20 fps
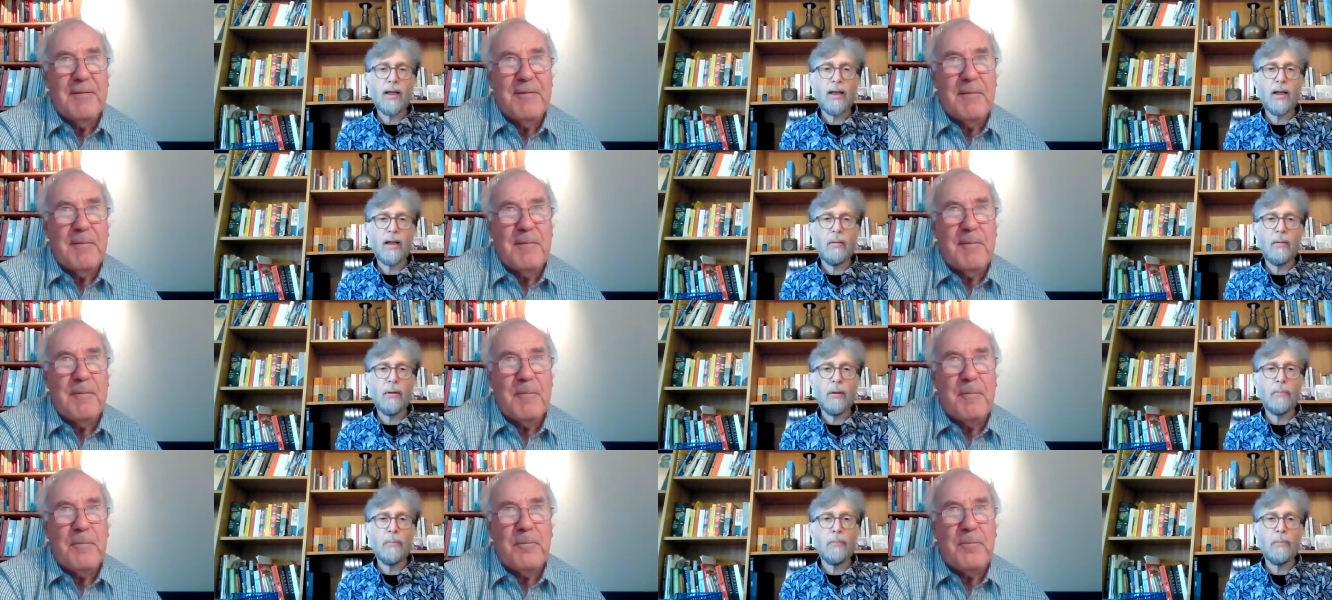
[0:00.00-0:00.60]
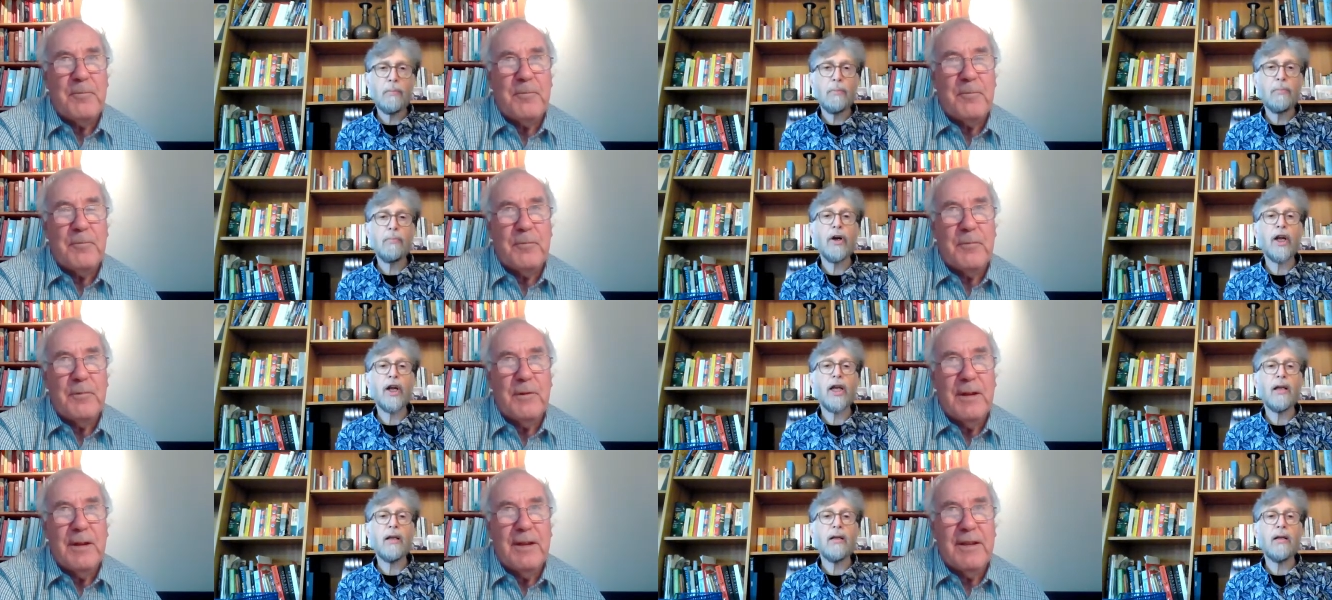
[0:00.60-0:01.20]
Speaker 1: it'll
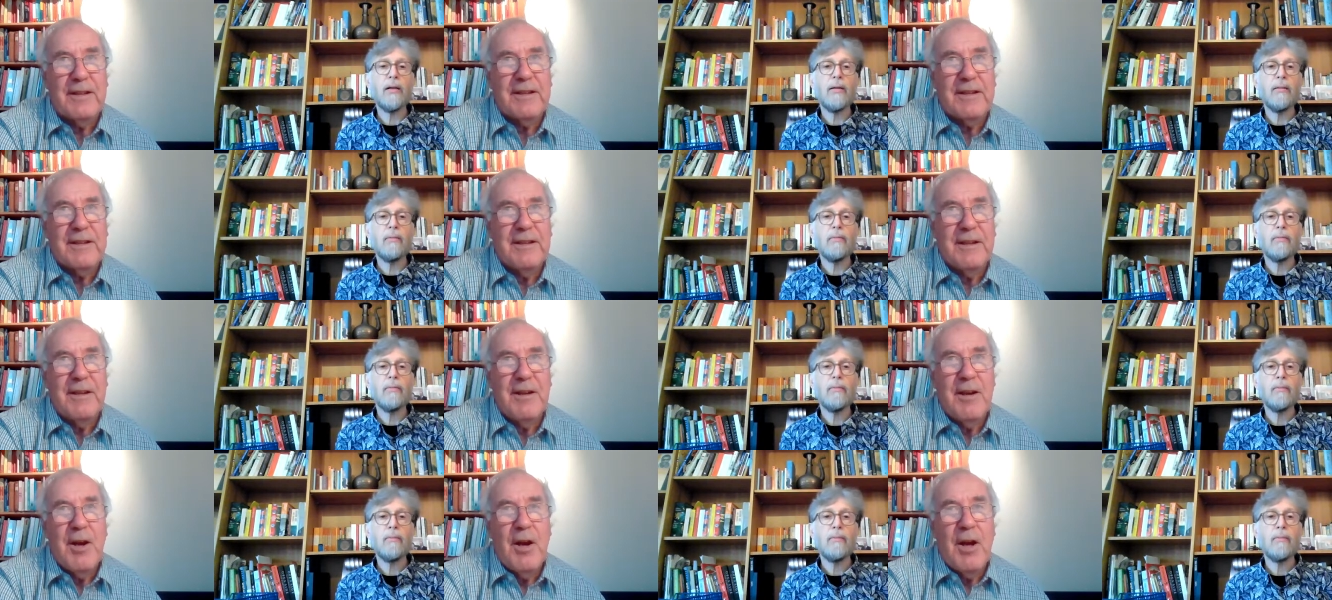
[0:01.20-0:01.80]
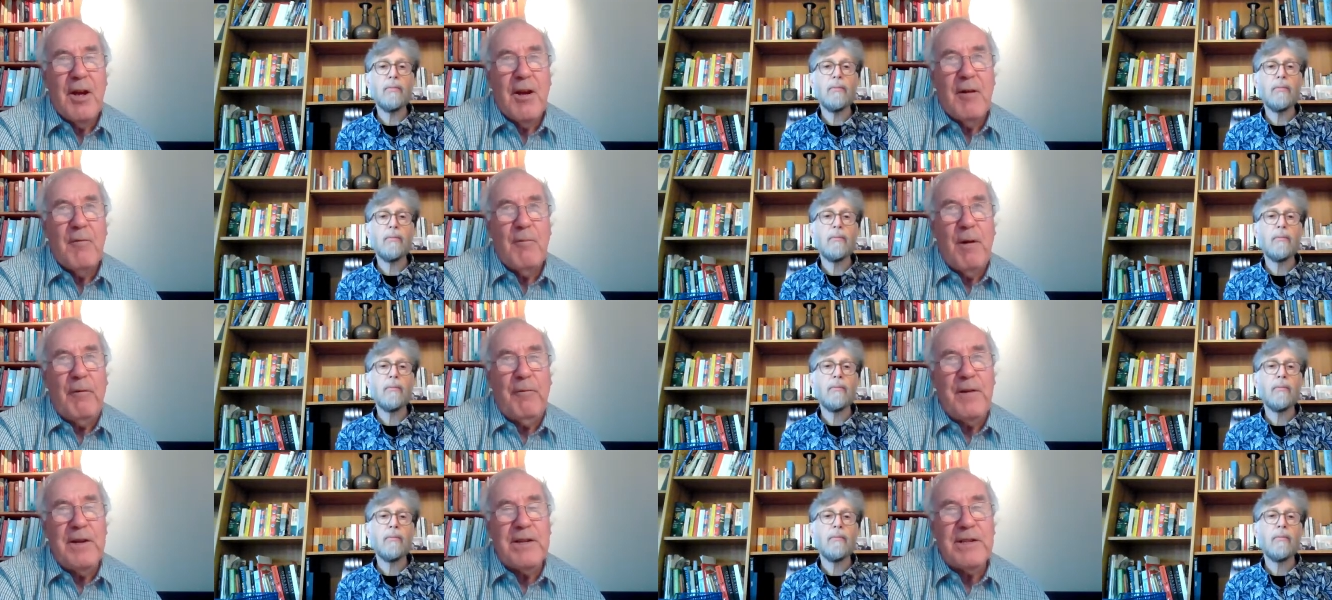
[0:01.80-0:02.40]
bring?
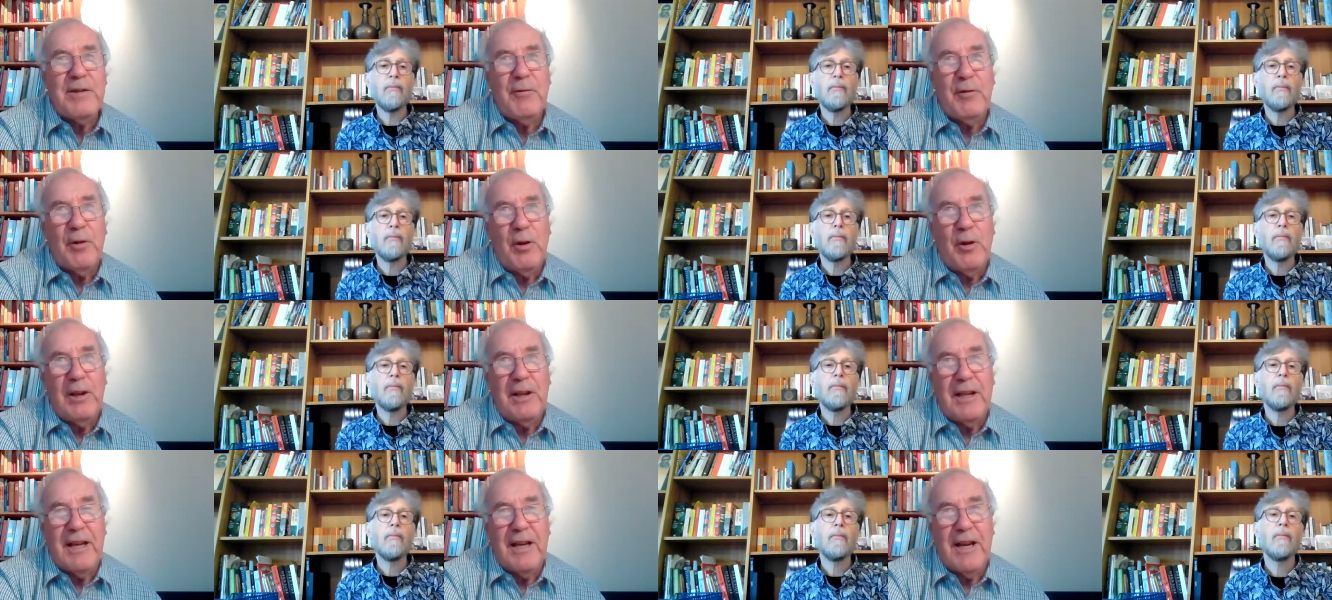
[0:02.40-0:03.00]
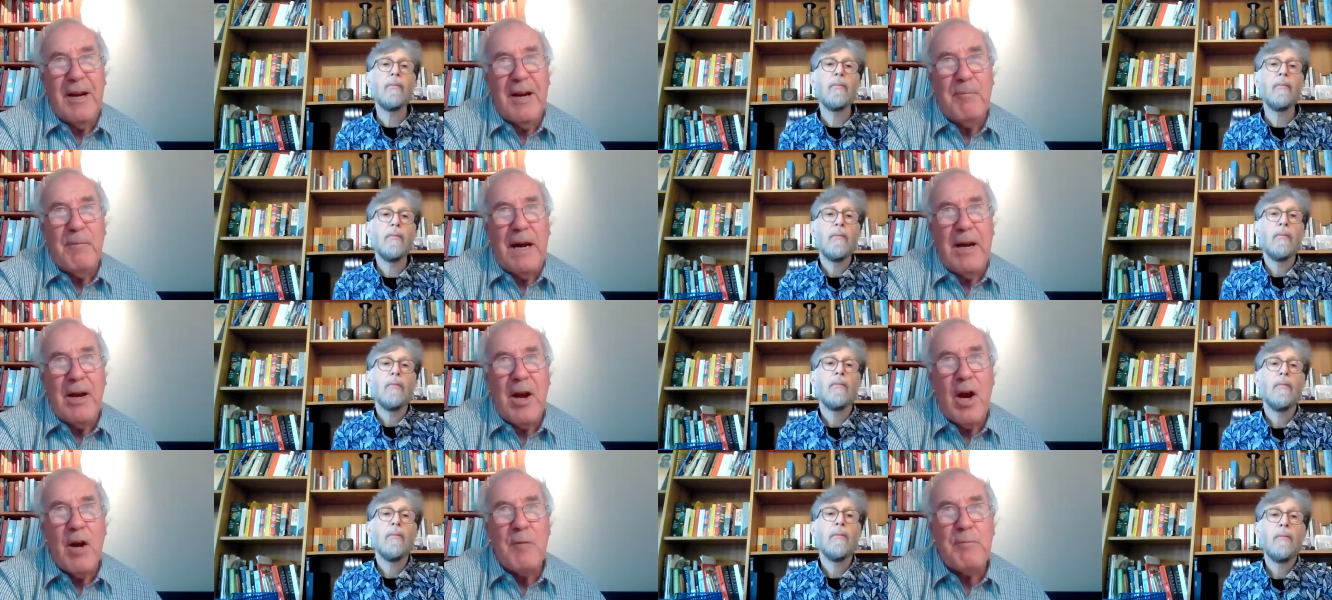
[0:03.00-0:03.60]
Speaker 2: Well, first of all, uh, my
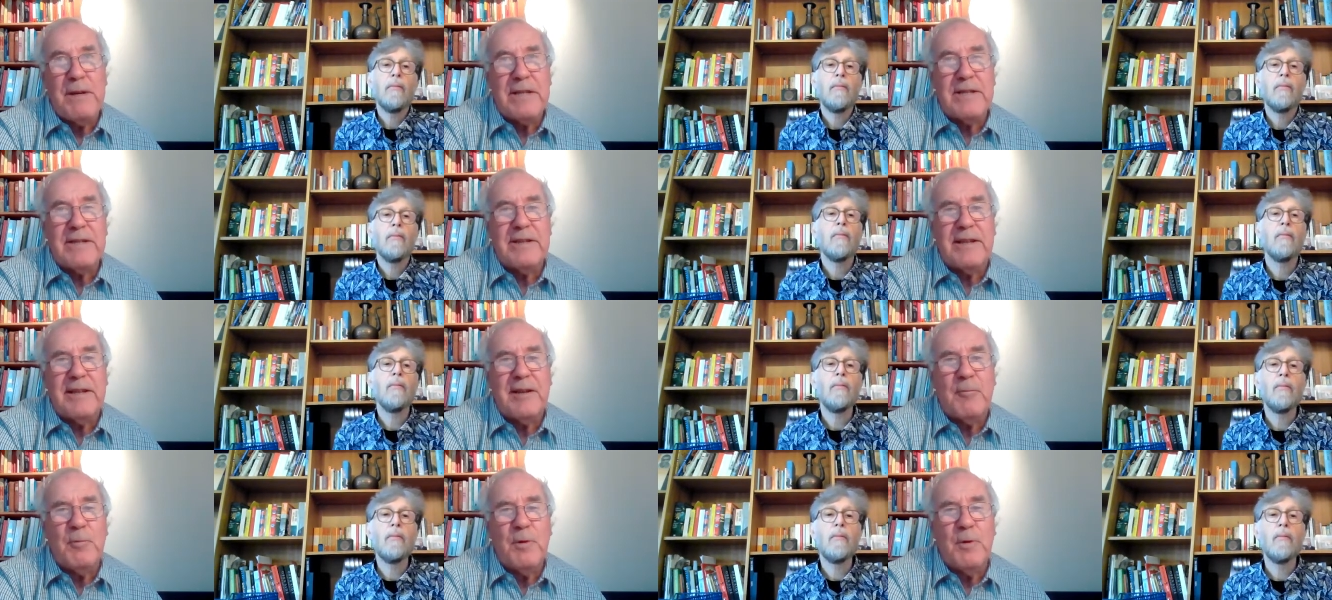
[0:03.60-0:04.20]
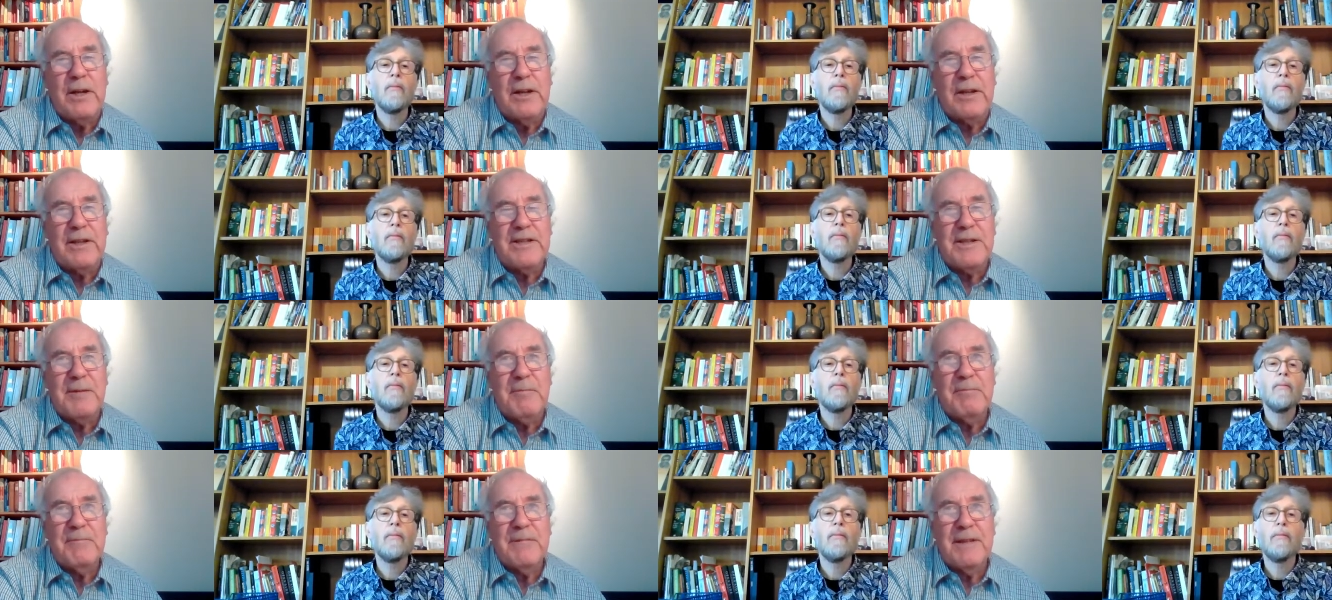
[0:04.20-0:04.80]
hope is that it works
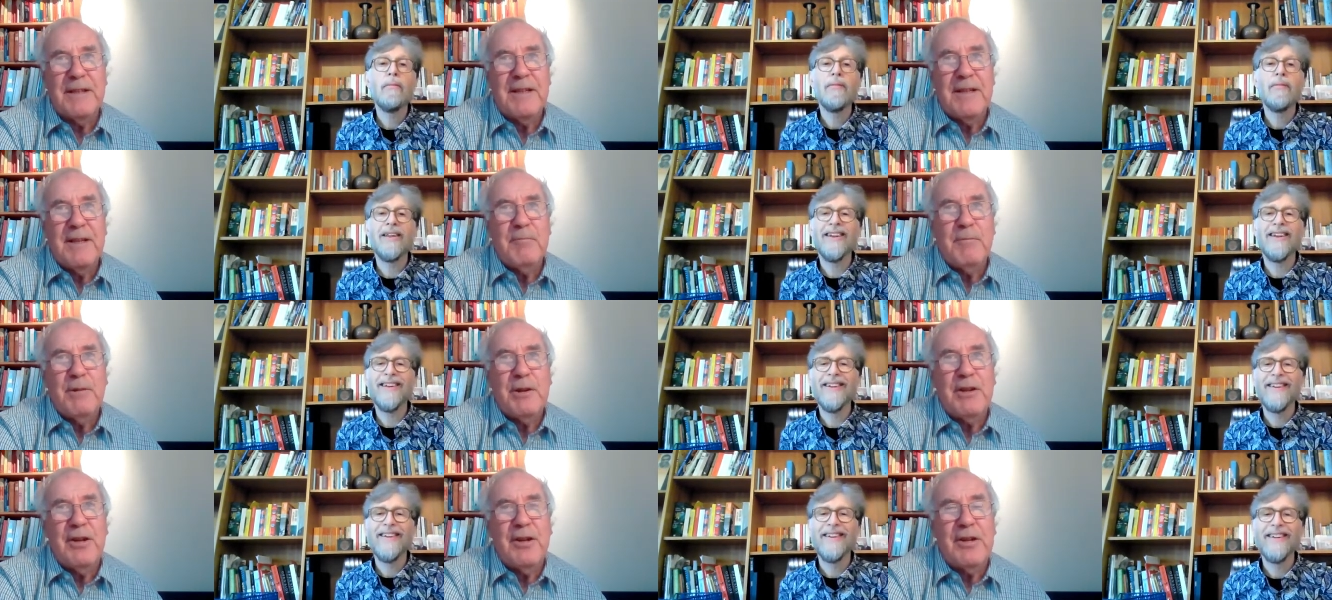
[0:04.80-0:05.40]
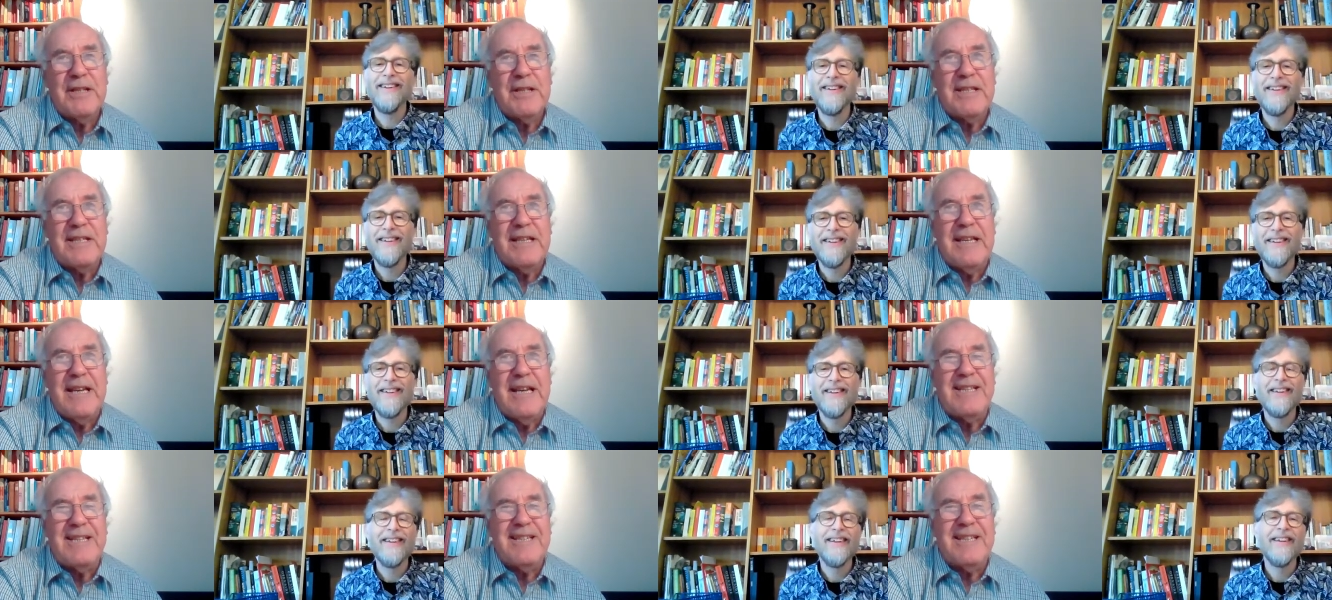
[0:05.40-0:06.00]
because
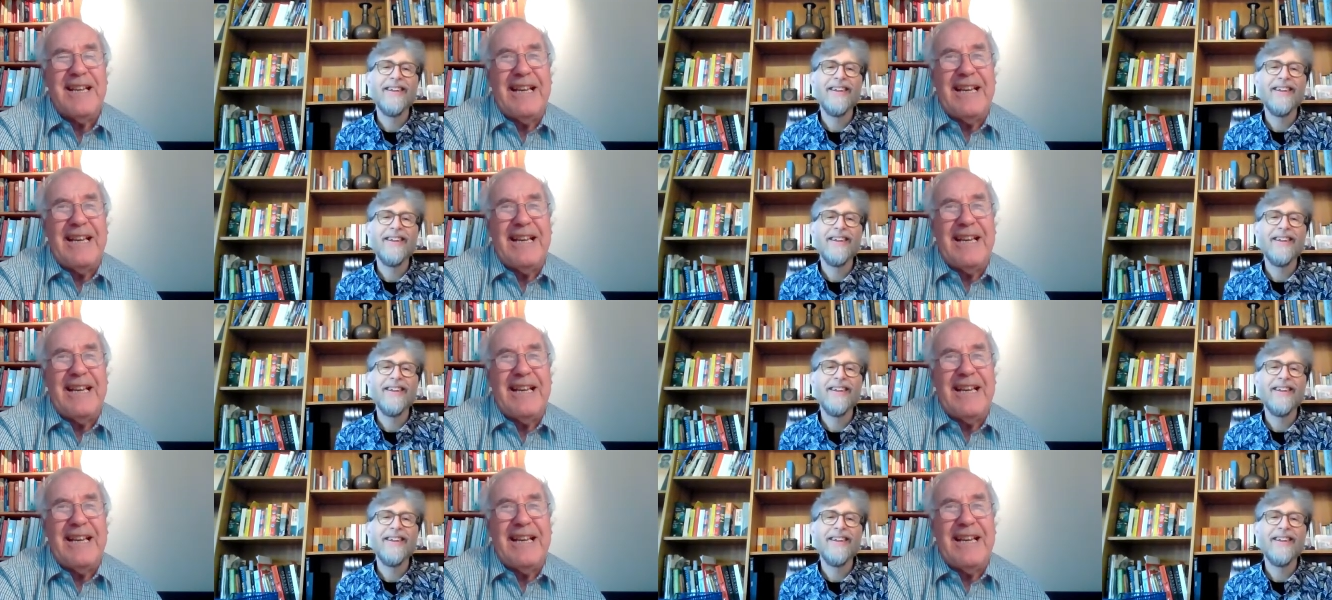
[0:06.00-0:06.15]
it's